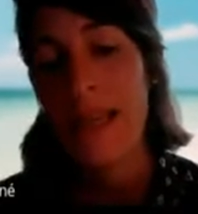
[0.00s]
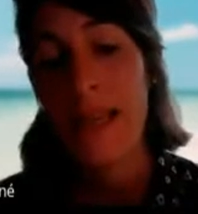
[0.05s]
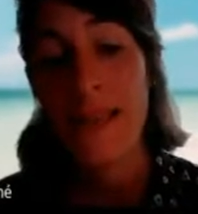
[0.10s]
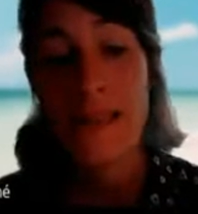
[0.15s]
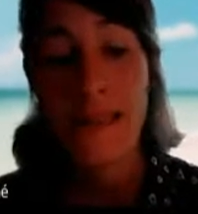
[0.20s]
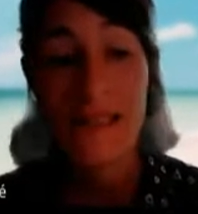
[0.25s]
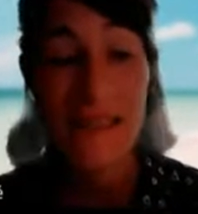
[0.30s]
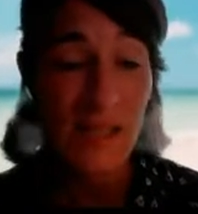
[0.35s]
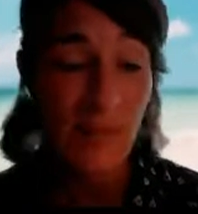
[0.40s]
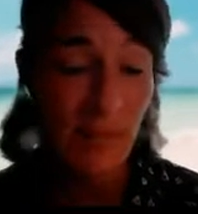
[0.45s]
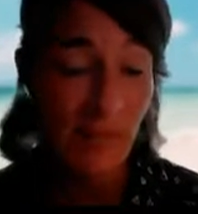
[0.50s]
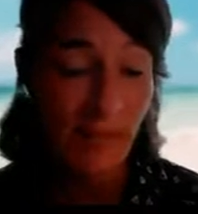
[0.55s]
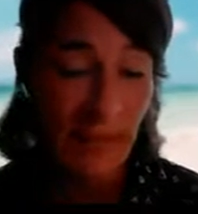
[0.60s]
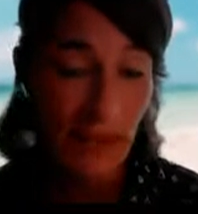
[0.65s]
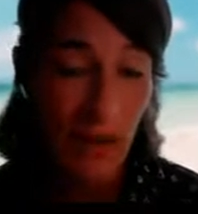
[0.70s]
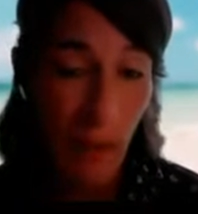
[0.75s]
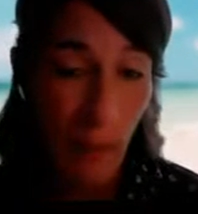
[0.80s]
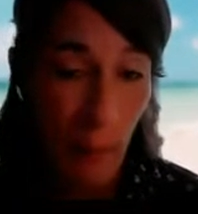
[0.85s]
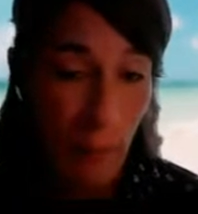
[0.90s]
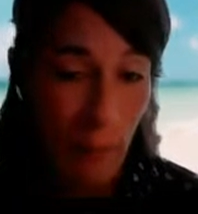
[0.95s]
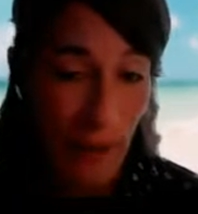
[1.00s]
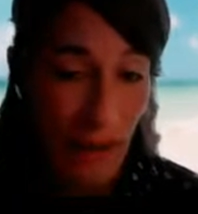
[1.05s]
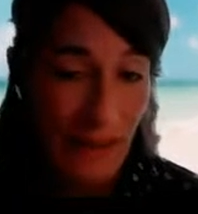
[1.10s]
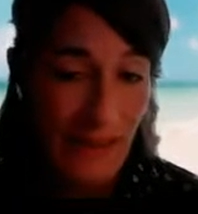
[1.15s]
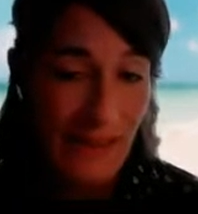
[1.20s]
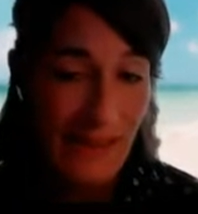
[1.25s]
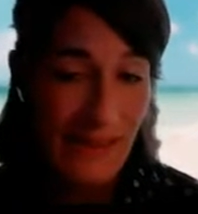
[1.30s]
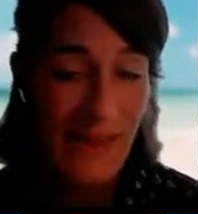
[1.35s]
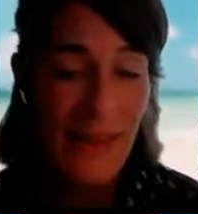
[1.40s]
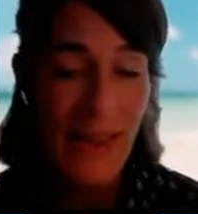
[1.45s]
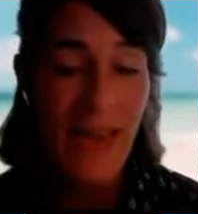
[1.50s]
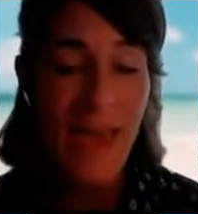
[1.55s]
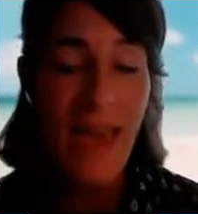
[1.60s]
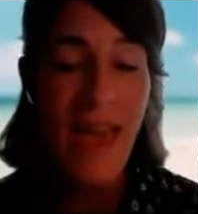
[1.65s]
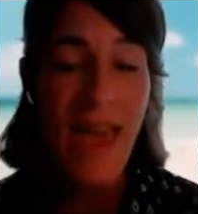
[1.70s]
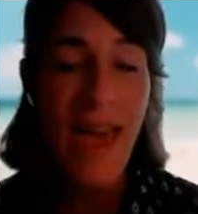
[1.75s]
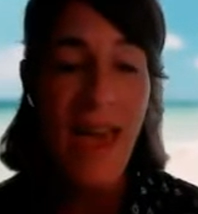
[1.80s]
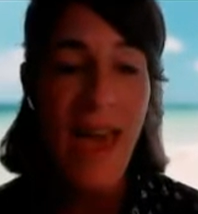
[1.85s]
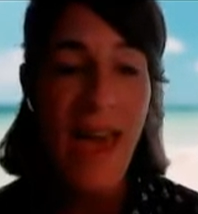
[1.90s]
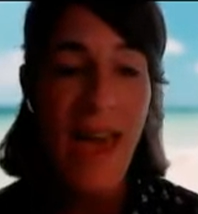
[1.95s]
This is very complex,
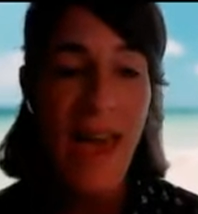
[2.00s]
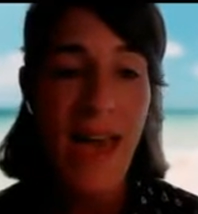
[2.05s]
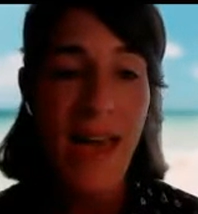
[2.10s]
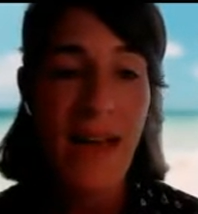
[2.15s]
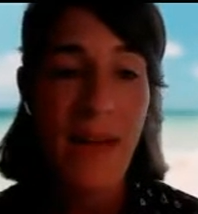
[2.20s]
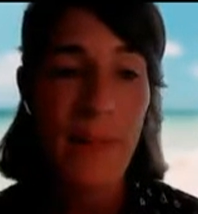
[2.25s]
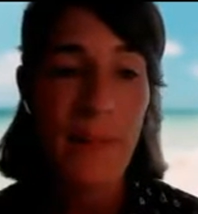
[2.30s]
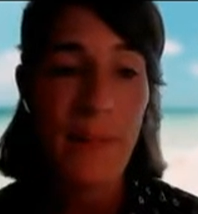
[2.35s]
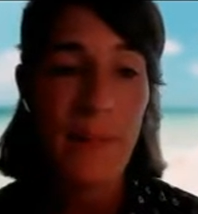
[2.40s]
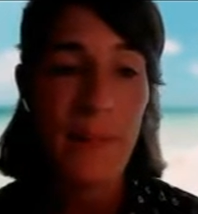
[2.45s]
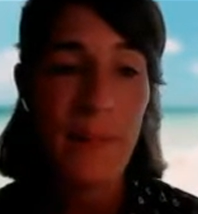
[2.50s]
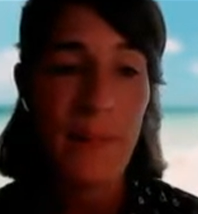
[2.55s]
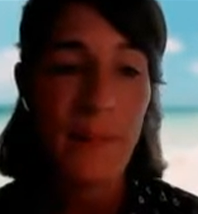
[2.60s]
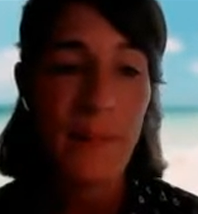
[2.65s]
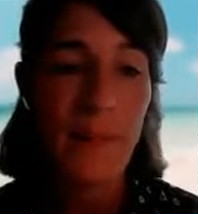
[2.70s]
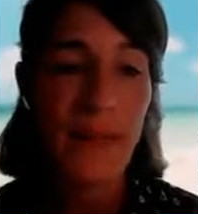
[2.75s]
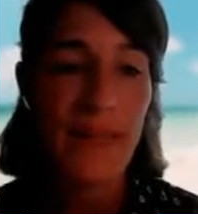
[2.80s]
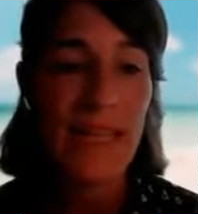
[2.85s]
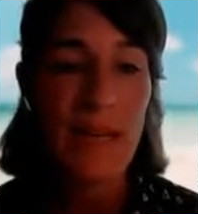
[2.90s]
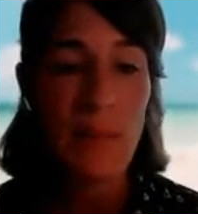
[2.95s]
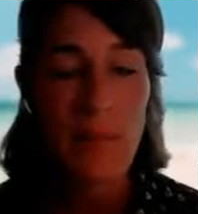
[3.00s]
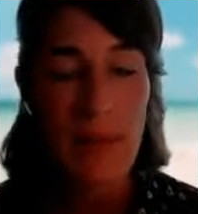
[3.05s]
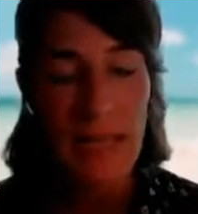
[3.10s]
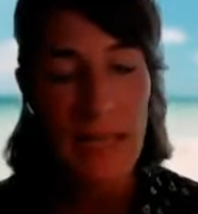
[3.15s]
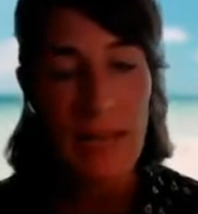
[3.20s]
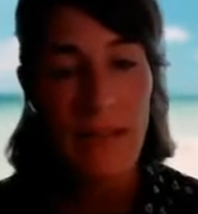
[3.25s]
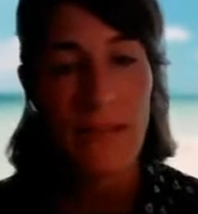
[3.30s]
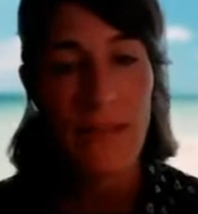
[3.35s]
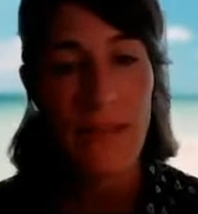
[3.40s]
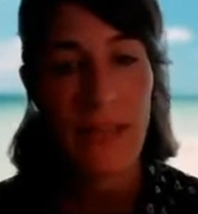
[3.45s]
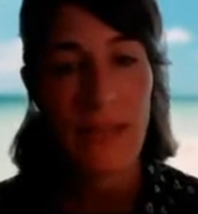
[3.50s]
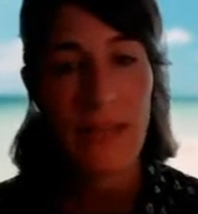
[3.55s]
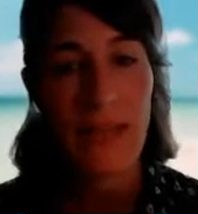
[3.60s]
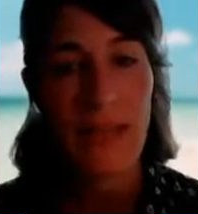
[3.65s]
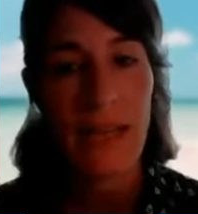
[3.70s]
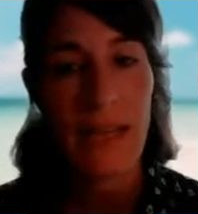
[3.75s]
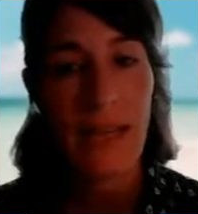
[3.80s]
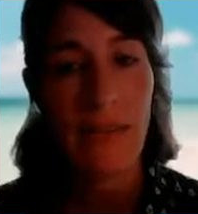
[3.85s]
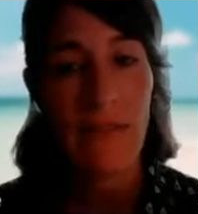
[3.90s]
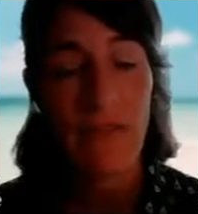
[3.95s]
but they believe that
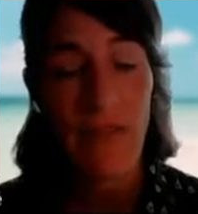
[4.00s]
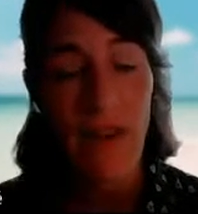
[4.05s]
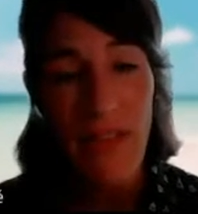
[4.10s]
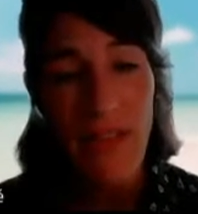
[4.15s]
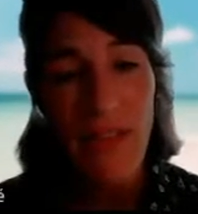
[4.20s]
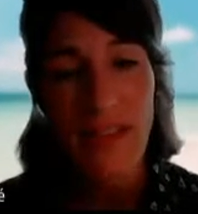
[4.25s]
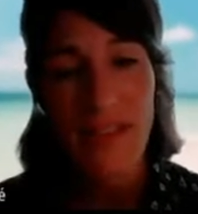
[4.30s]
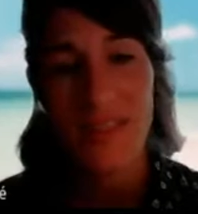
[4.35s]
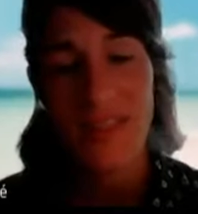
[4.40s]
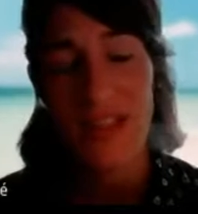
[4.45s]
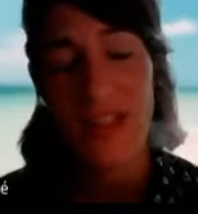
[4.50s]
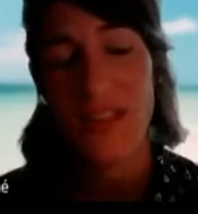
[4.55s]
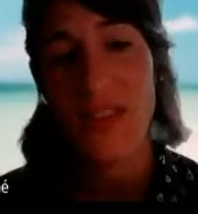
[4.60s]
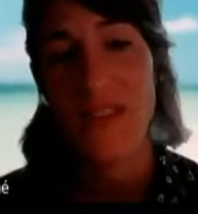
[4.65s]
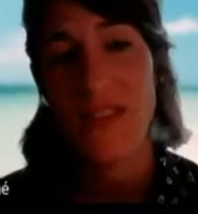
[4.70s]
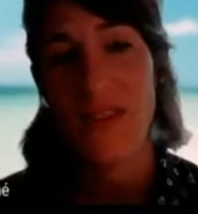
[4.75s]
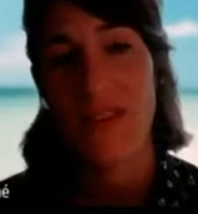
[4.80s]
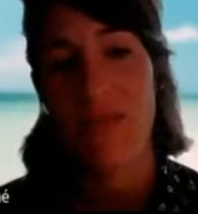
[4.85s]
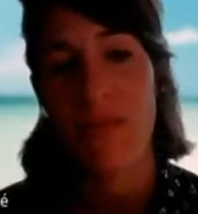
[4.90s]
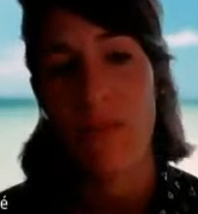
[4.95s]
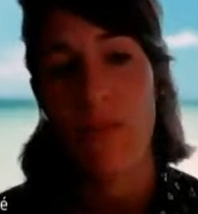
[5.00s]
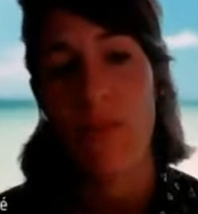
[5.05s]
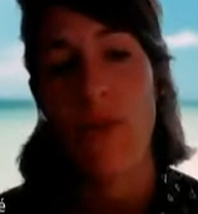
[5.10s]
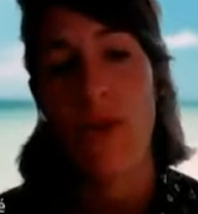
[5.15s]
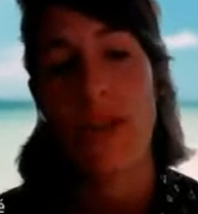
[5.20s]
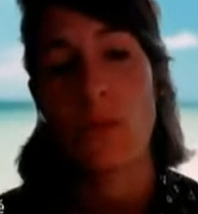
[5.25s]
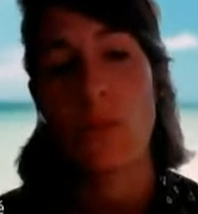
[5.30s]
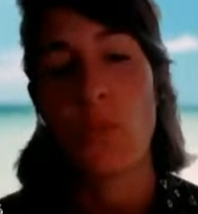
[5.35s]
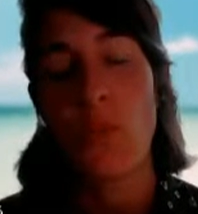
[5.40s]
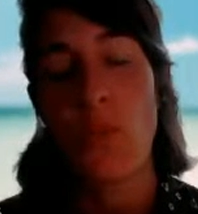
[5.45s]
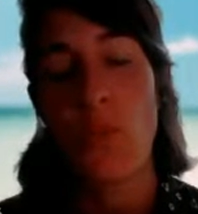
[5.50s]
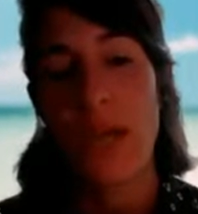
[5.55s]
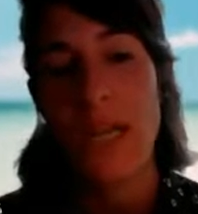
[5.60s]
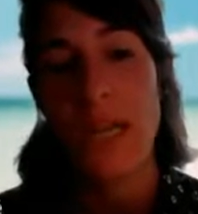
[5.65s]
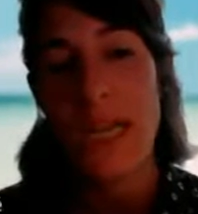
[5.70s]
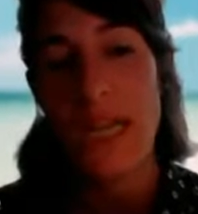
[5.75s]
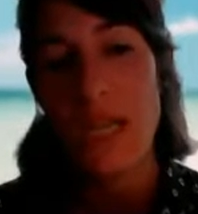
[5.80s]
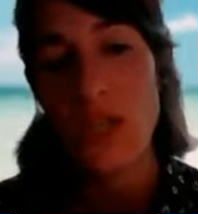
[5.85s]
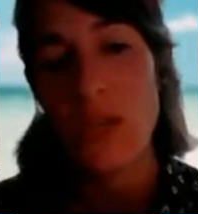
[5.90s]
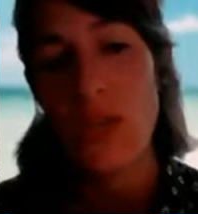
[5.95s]
in further stages of the project, we
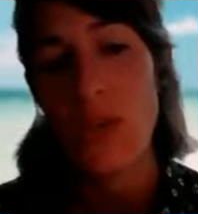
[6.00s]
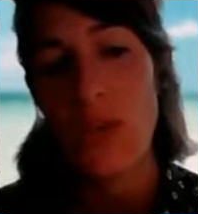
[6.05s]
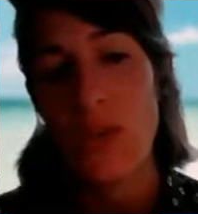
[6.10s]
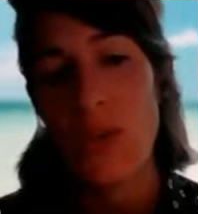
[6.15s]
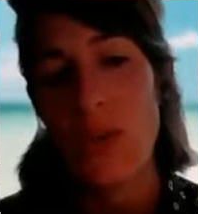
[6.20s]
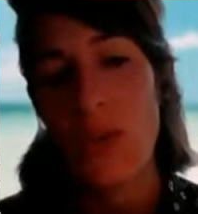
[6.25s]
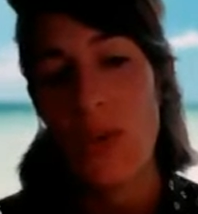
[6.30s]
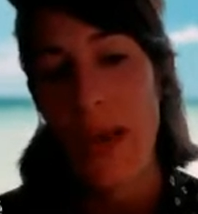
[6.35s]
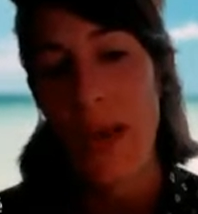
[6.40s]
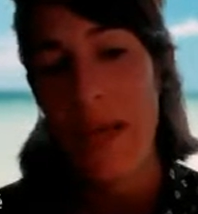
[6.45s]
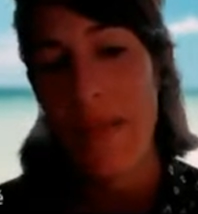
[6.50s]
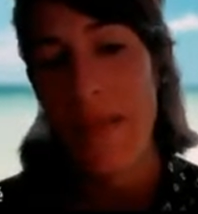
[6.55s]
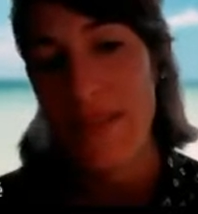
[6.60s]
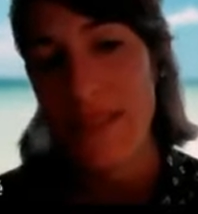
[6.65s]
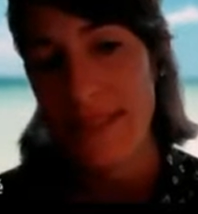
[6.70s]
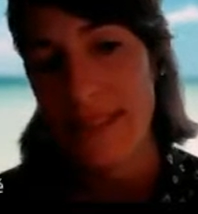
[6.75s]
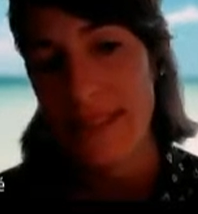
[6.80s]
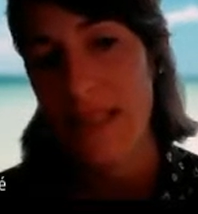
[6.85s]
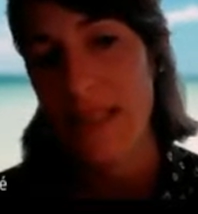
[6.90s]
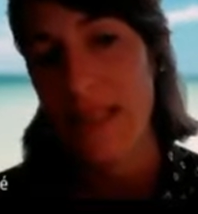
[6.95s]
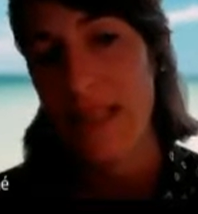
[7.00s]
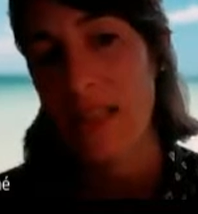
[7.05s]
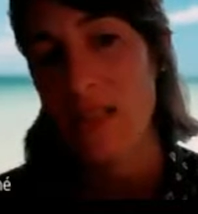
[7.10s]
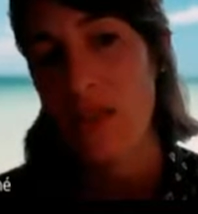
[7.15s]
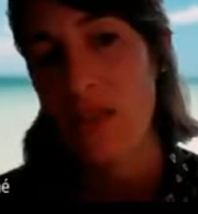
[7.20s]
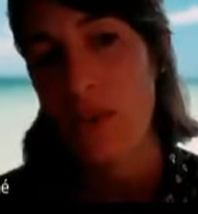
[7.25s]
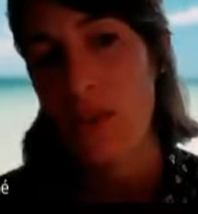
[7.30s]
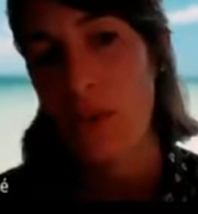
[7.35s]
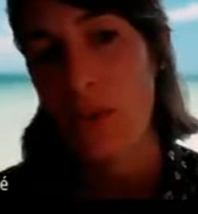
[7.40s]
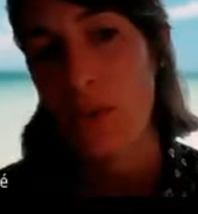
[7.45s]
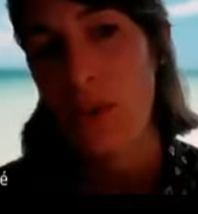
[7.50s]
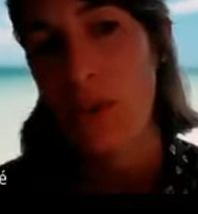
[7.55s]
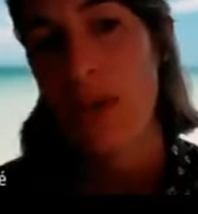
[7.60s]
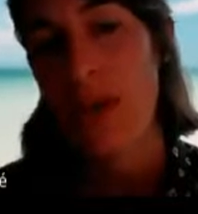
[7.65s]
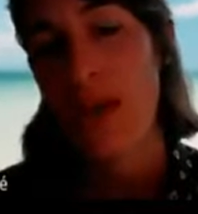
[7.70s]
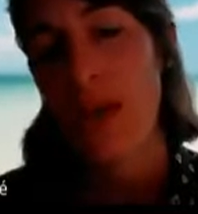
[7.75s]
need to understand and to look